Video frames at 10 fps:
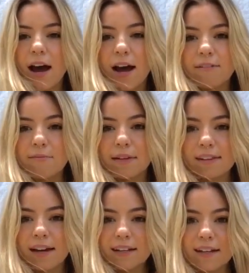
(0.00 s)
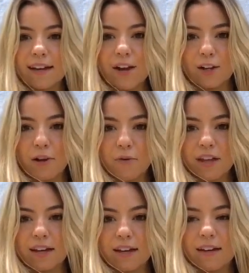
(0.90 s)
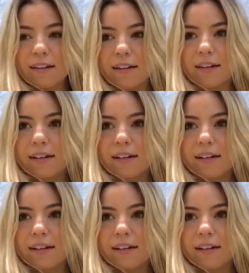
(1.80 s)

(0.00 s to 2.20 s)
I've been like clothing